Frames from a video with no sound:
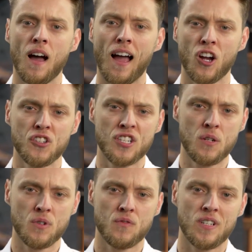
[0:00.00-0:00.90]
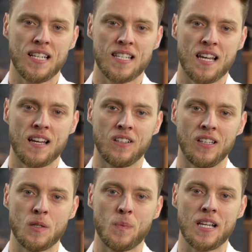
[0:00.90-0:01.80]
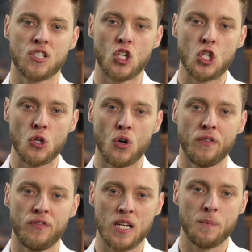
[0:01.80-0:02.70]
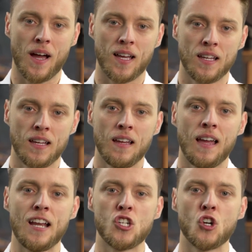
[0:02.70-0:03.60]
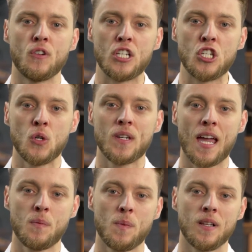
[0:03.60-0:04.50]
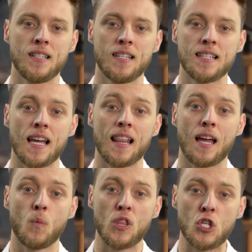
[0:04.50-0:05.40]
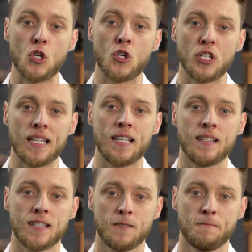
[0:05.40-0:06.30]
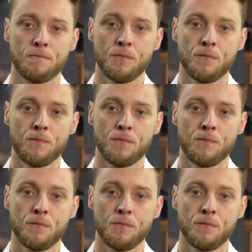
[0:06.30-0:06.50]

Our continuous release cycle is based on your feedback, ensuring new capabilities align with your needs.